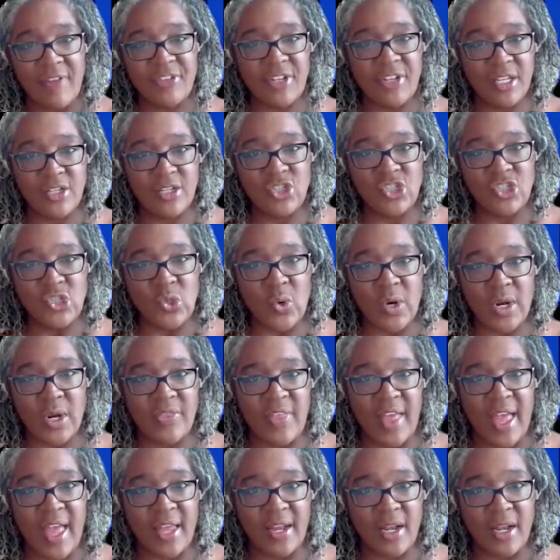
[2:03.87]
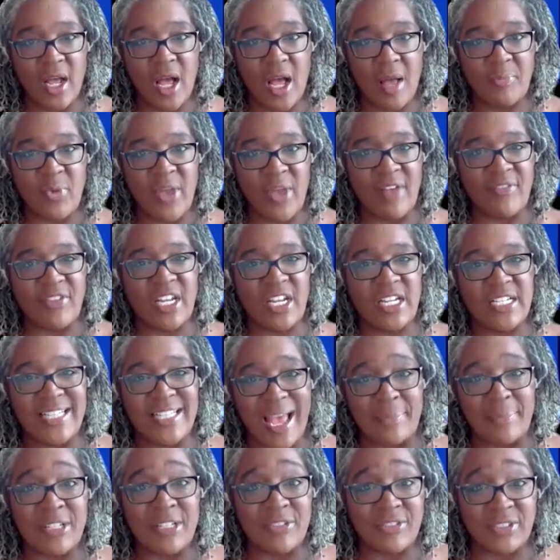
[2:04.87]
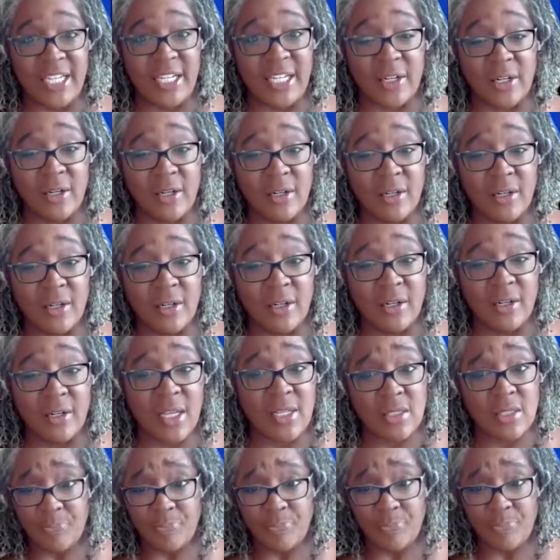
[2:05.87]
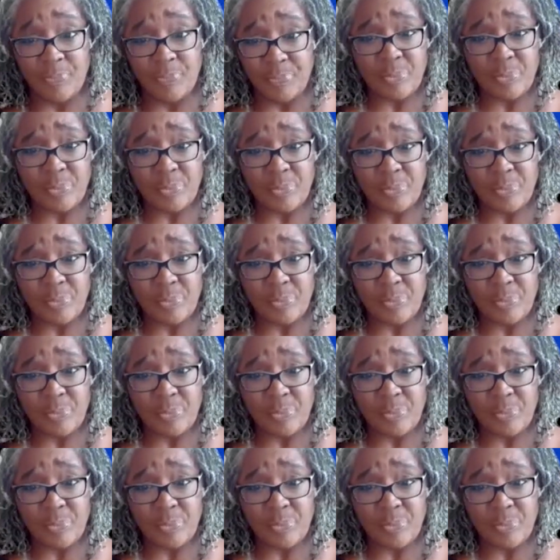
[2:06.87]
We have to ensure that we have an adaptive leader, because